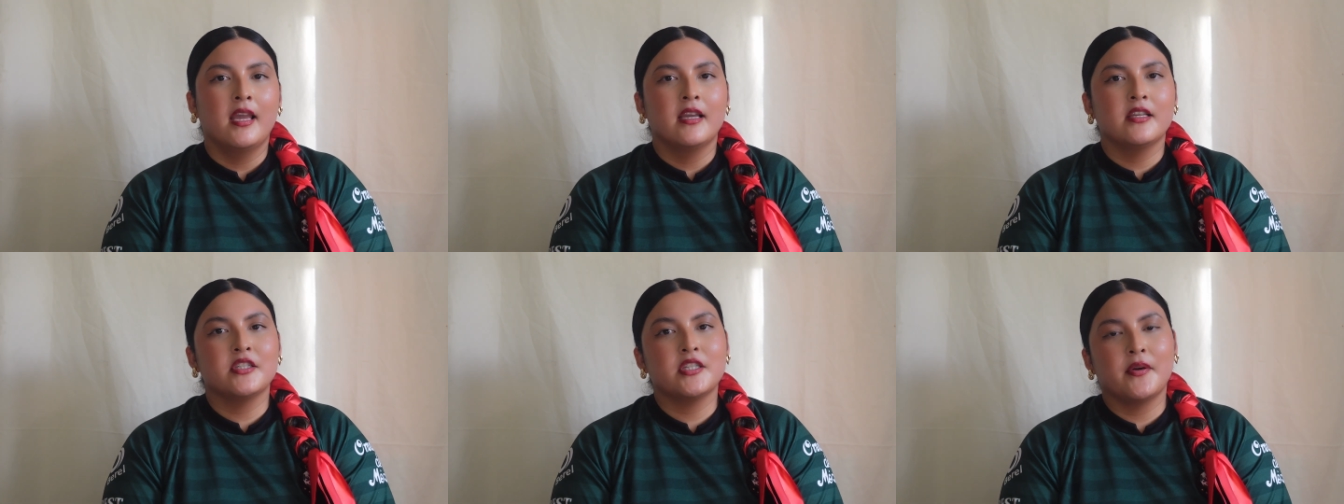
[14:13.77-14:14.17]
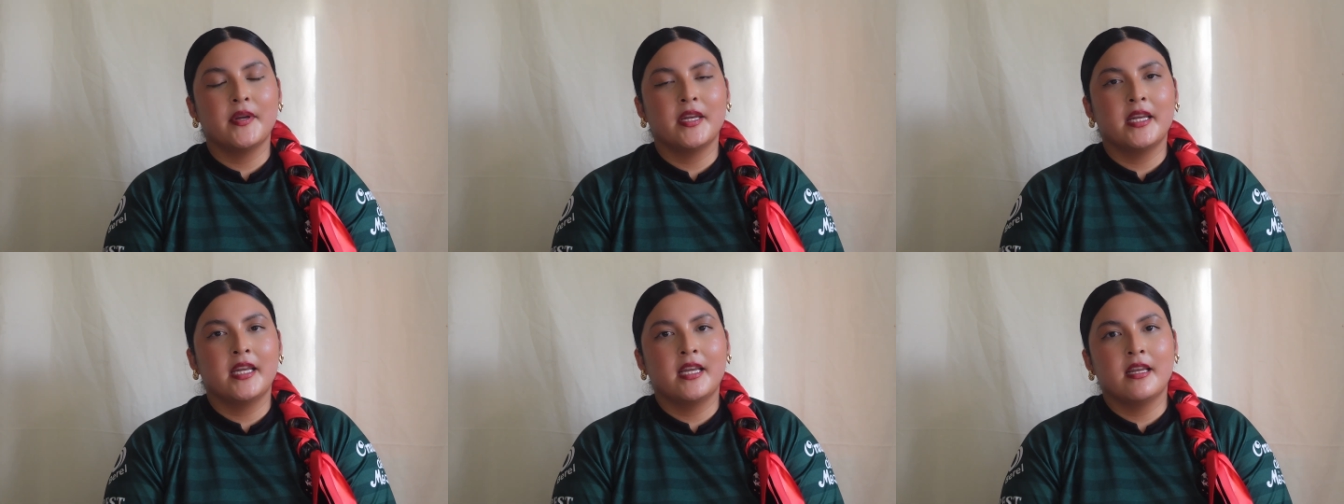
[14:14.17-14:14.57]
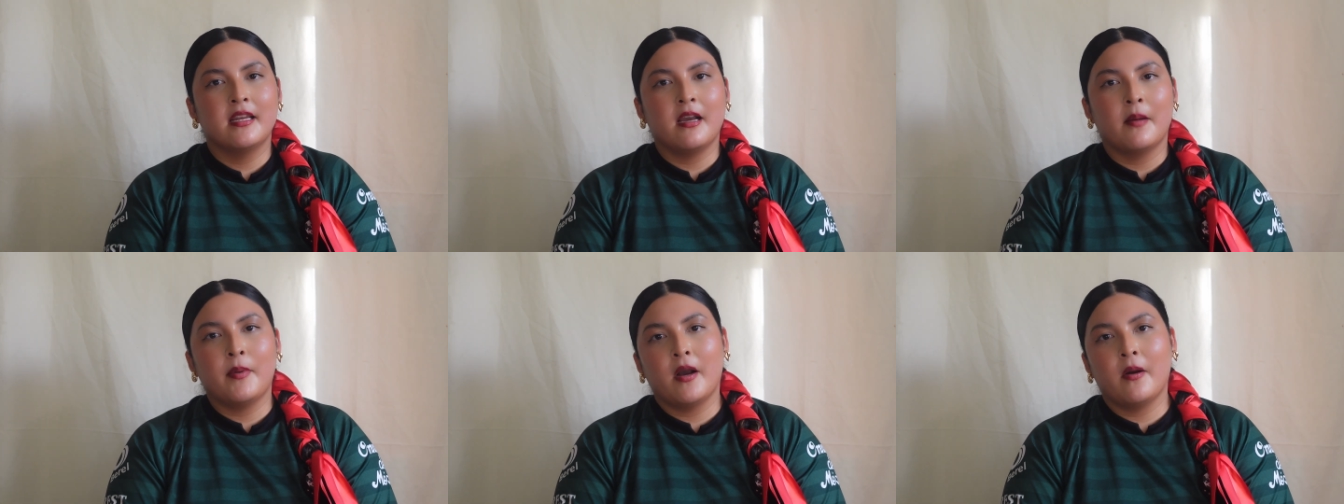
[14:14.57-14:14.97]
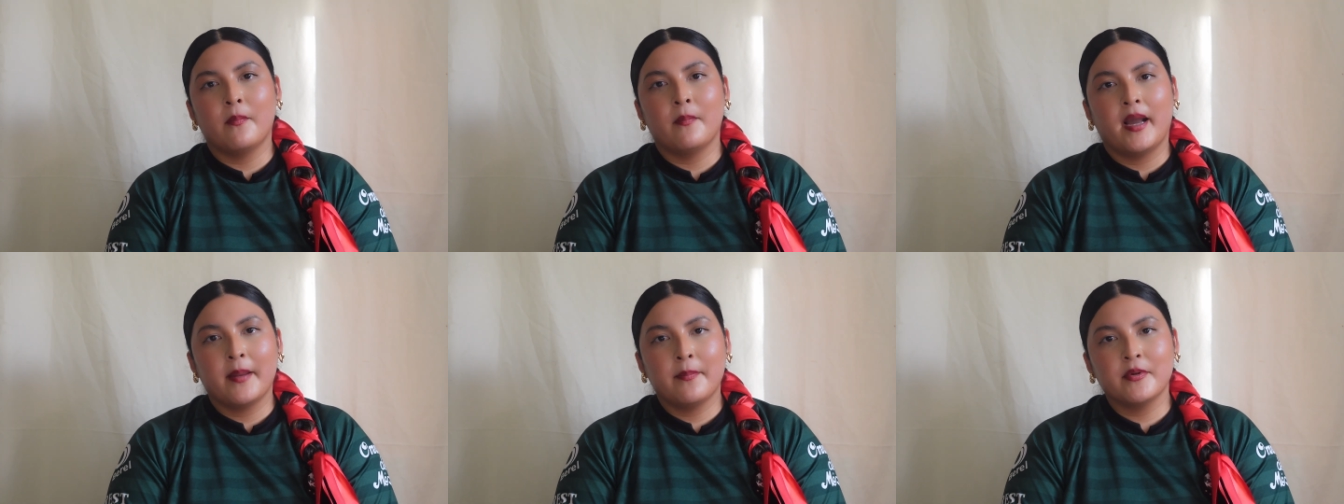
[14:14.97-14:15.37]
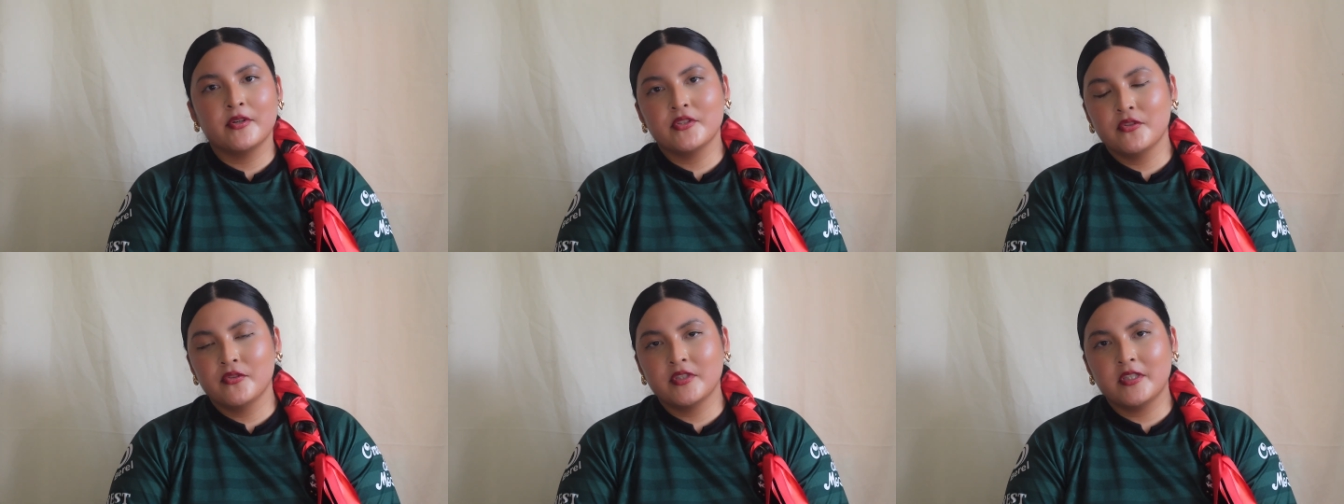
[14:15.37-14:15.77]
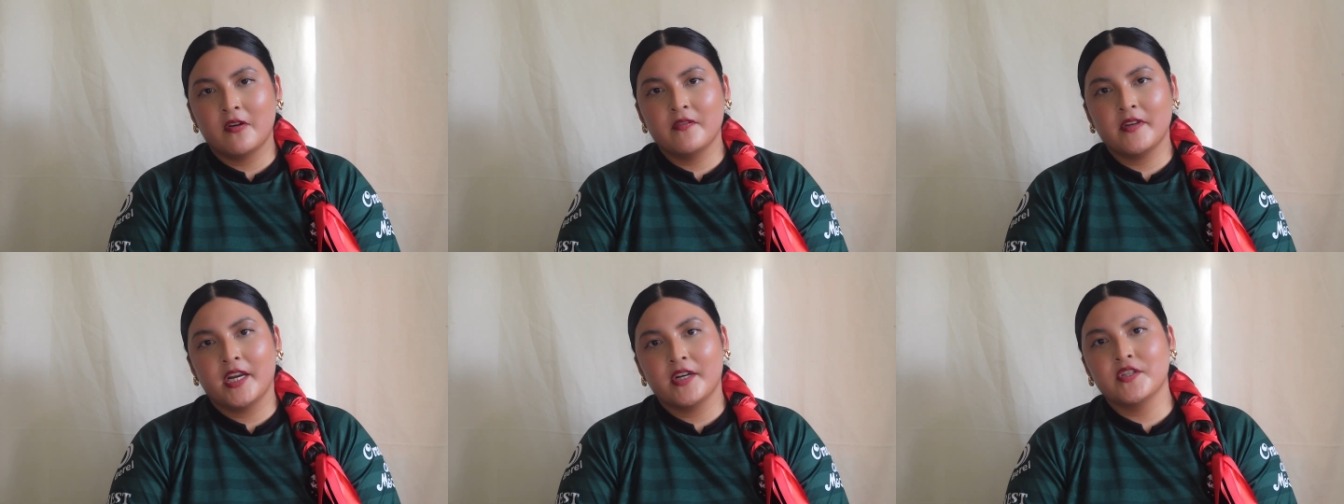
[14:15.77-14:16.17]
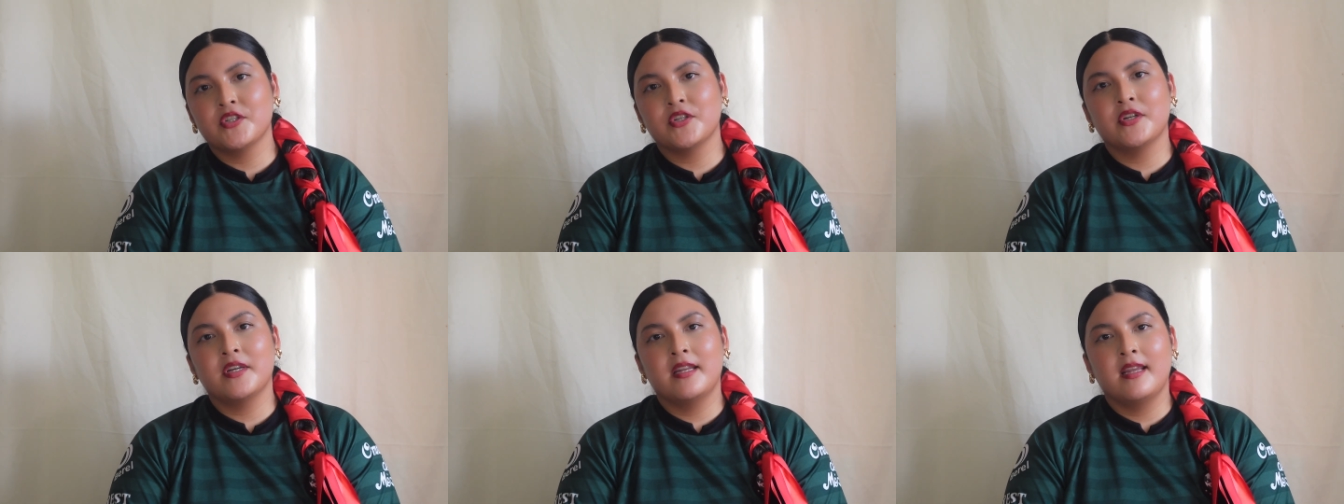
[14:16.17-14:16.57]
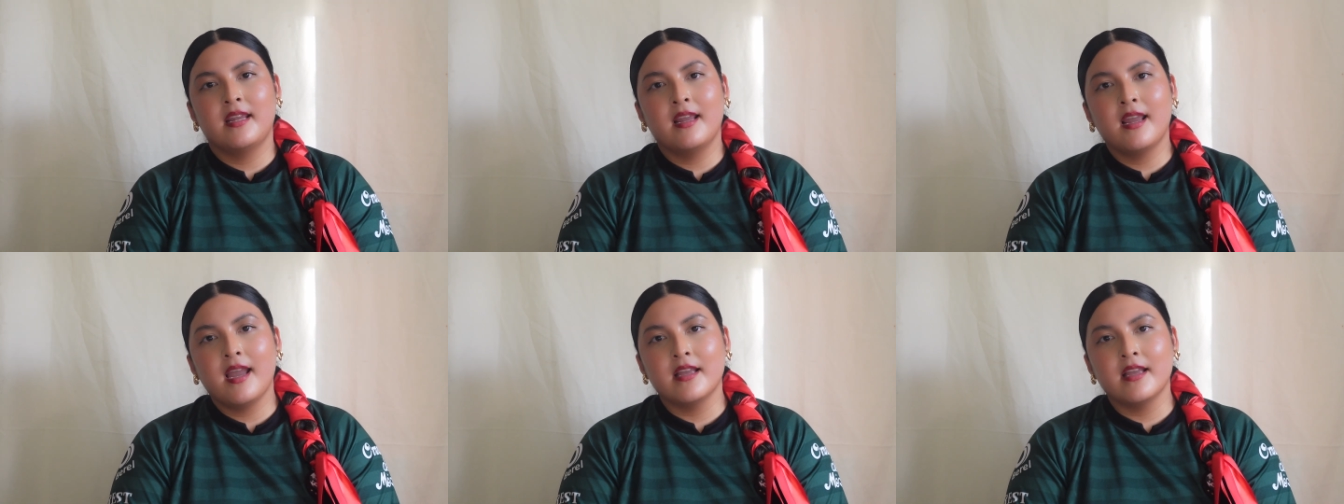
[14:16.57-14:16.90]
sharing about my personal self-care journey